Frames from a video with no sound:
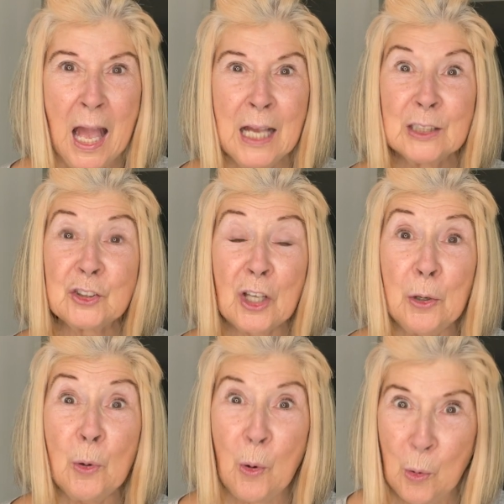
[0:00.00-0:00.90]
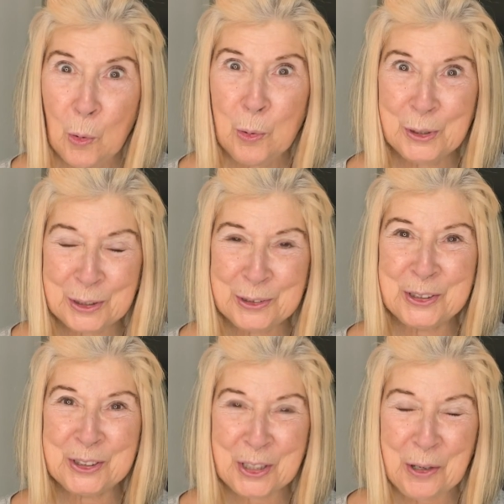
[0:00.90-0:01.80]
So all good
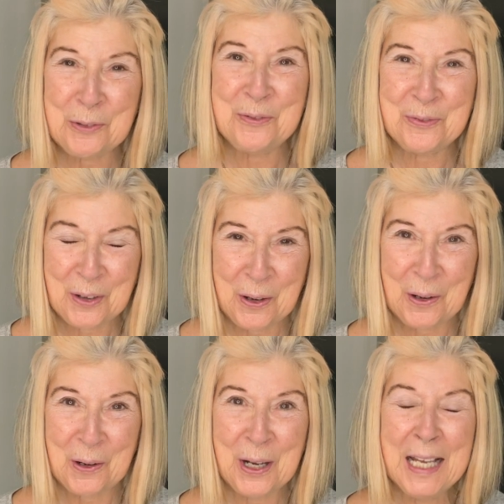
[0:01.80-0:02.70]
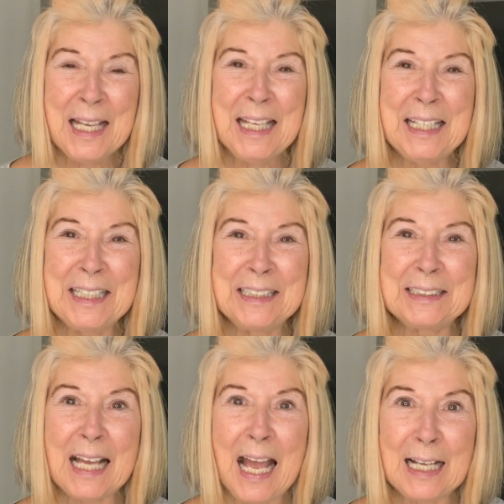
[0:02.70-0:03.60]
so far. He's
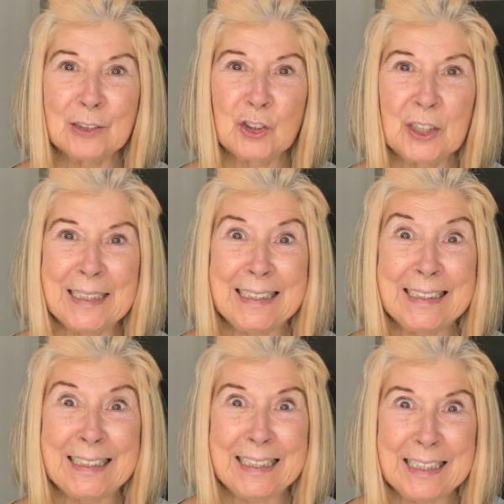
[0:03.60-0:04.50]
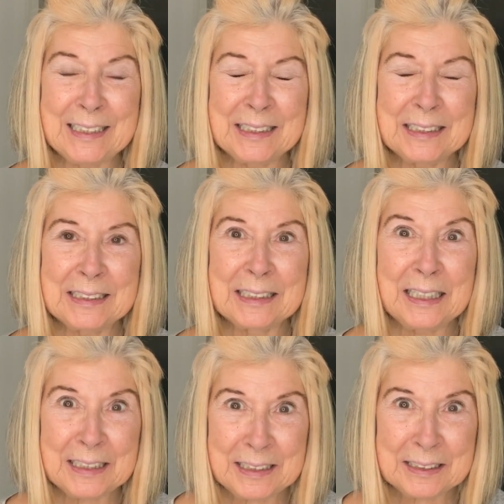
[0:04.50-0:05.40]
actually eaten
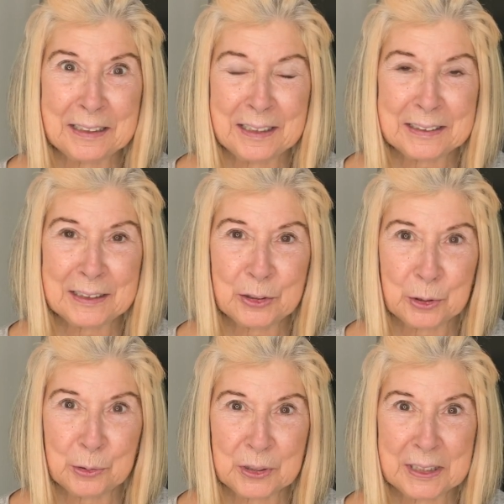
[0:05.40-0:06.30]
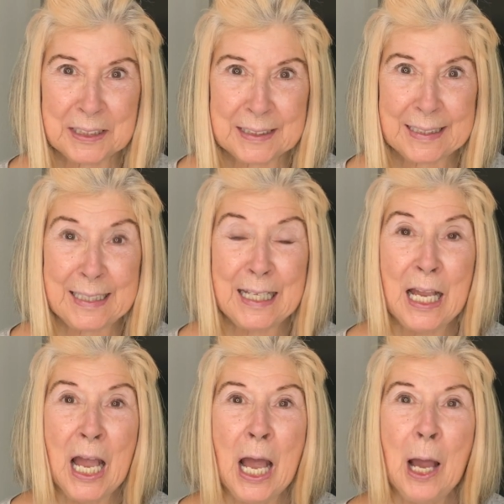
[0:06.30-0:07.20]
turkey slices, cooked turkey,
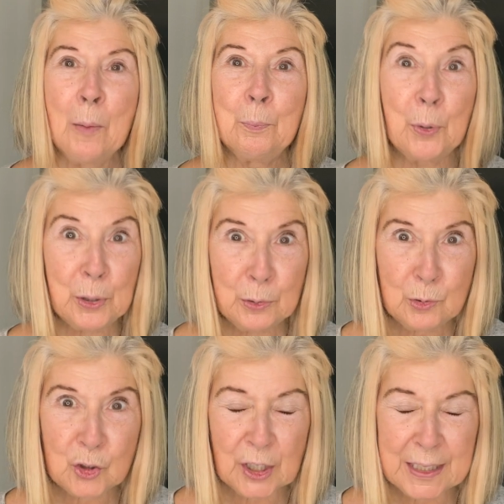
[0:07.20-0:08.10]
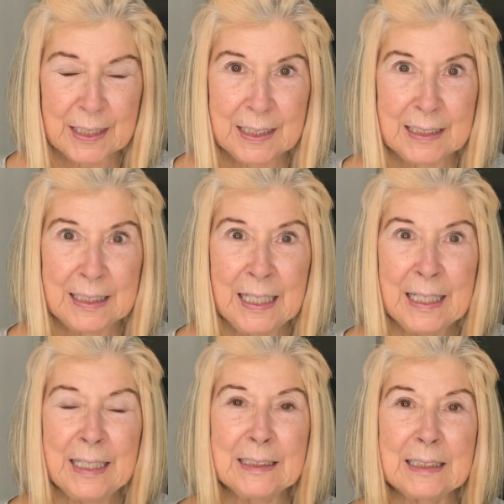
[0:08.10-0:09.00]
boiled chicken.
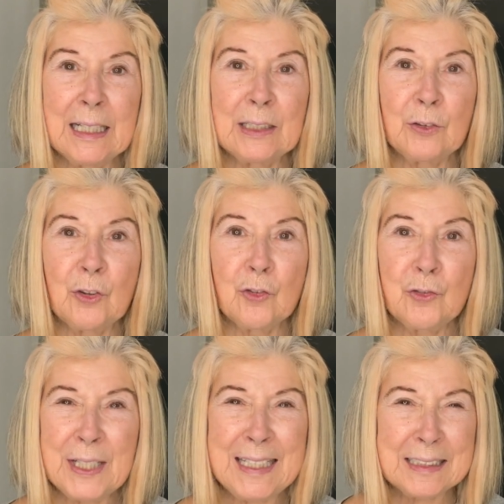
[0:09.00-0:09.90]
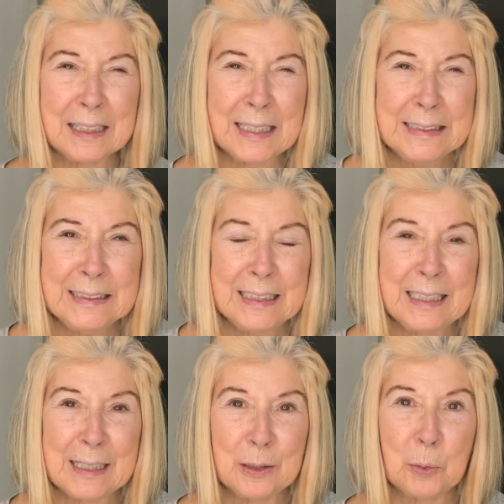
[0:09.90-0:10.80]
He's had 3 tiny
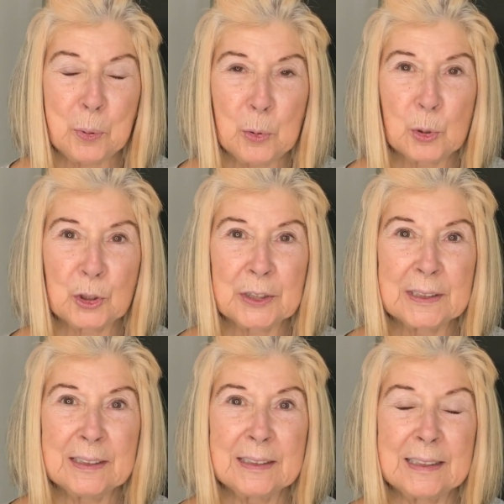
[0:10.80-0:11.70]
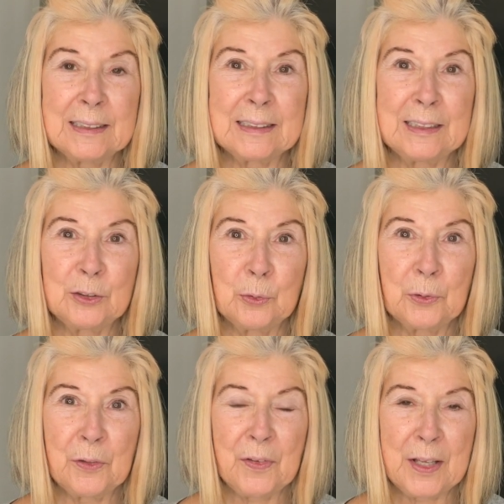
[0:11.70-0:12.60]
little portions since he saw
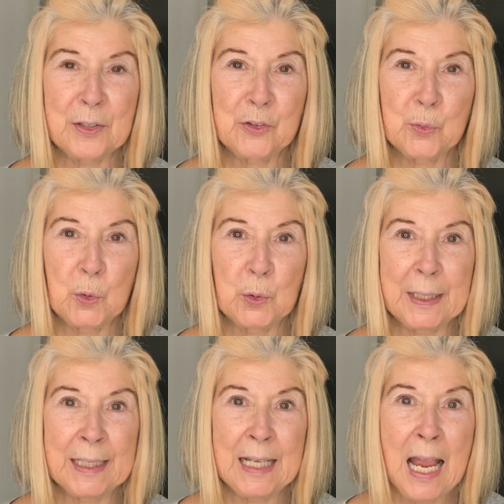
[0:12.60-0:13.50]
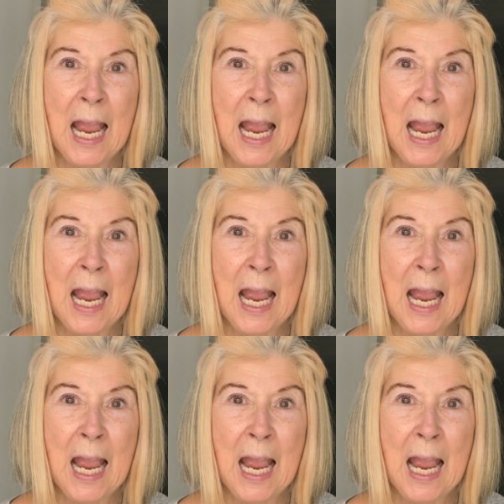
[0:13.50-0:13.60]
the vet this morning.